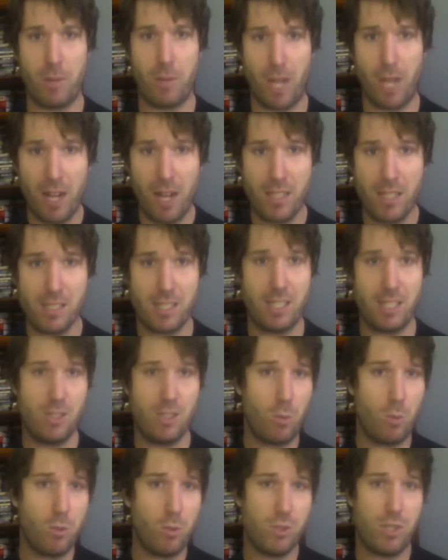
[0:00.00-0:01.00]
I mean, honestly,
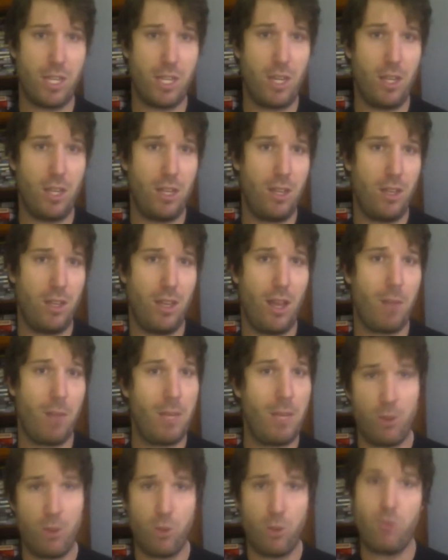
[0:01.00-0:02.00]
he's almost, he, I
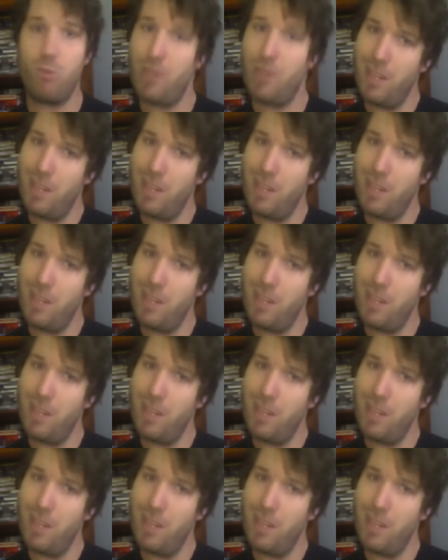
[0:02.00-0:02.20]
mean,